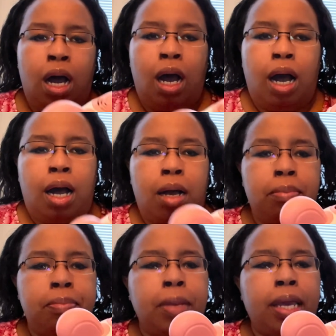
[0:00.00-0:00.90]

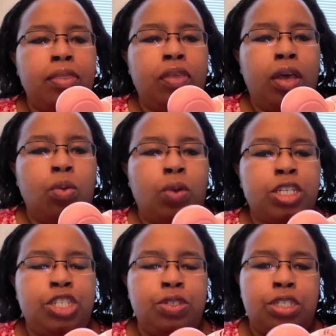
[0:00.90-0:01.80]
And then
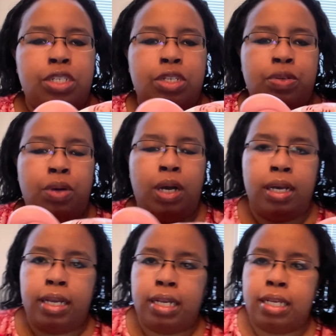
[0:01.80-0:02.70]
what you do
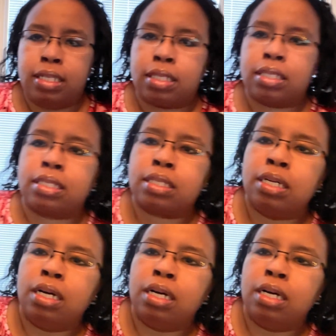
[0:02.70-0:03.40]
is